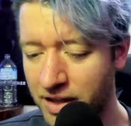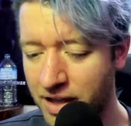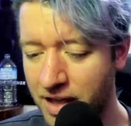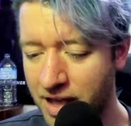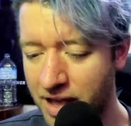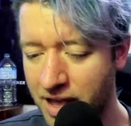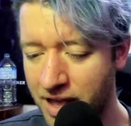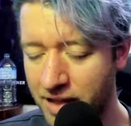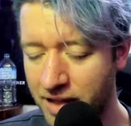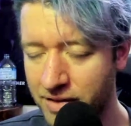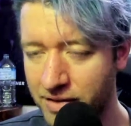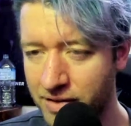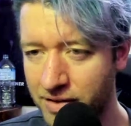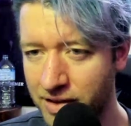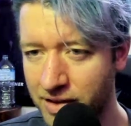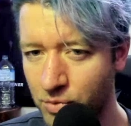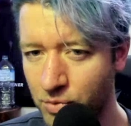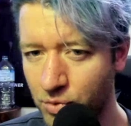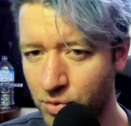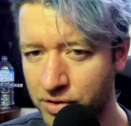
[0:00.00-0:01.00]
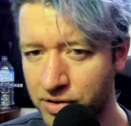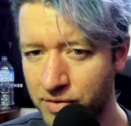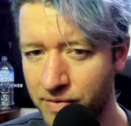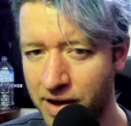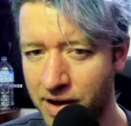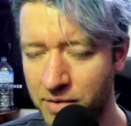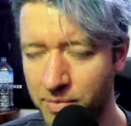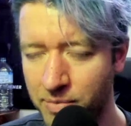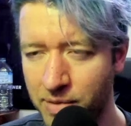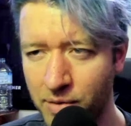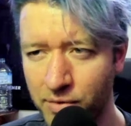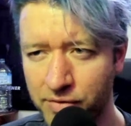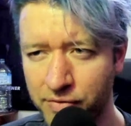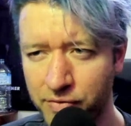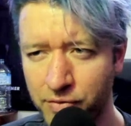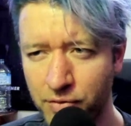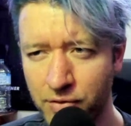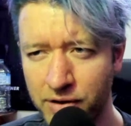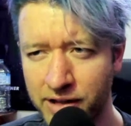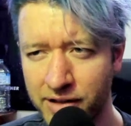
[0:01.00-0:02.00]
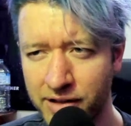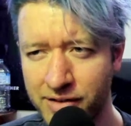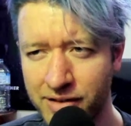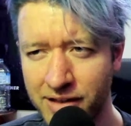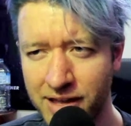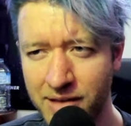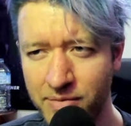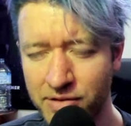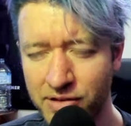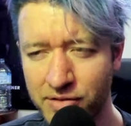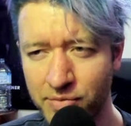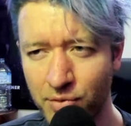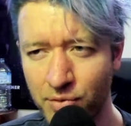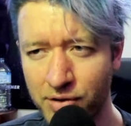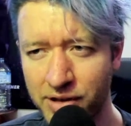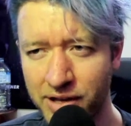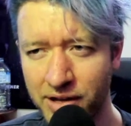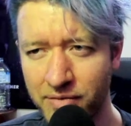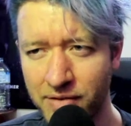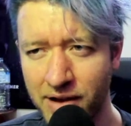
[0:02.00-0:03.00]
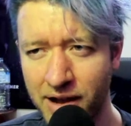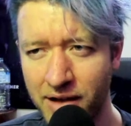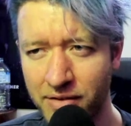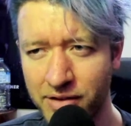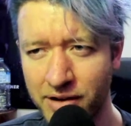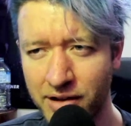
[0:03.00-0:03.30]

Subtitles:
And he walked around a bit and was falling asleep, just walking around.